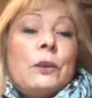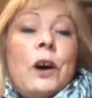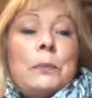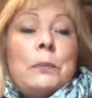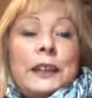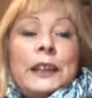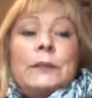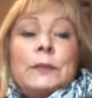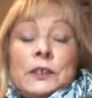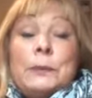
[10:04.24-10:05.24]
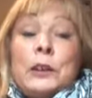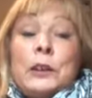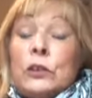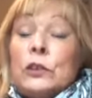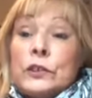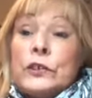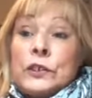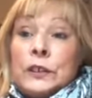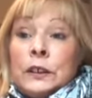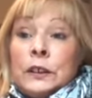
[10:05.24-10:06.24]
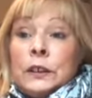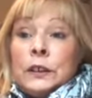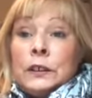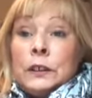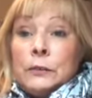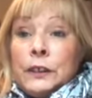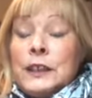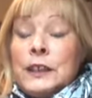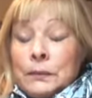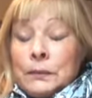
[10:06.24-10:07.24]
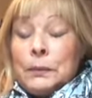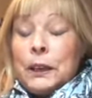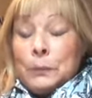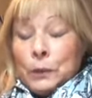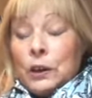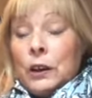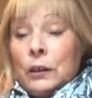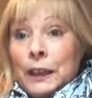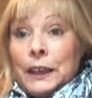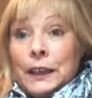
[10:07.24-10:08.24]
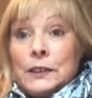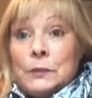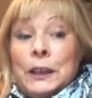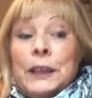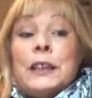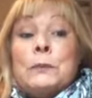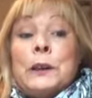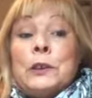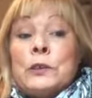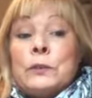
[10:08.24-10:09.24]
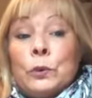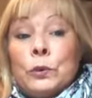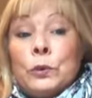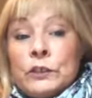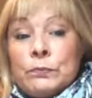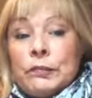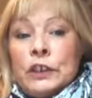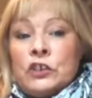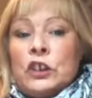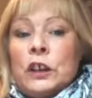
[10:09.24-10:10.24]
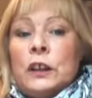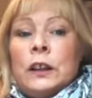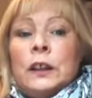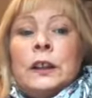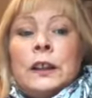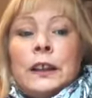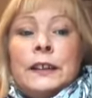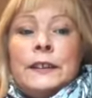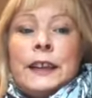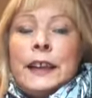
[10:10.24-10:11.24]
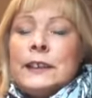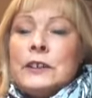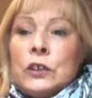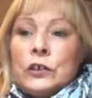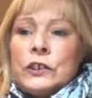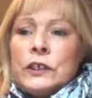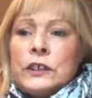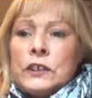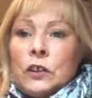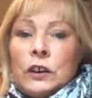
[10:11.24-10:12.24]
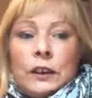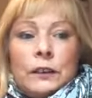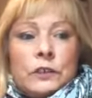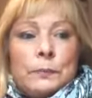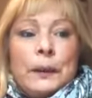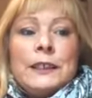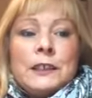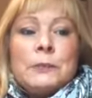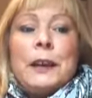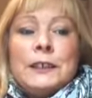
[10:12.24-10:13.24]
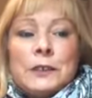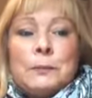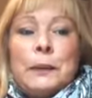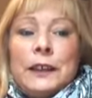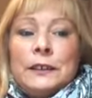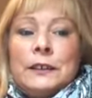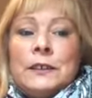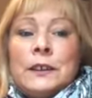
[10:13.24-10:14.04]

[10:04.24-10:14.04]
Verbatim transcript: I believe it's because the reason people can't make ends meet is because of all this pressure and they're getting caught in a cycle of spend, spend, spend.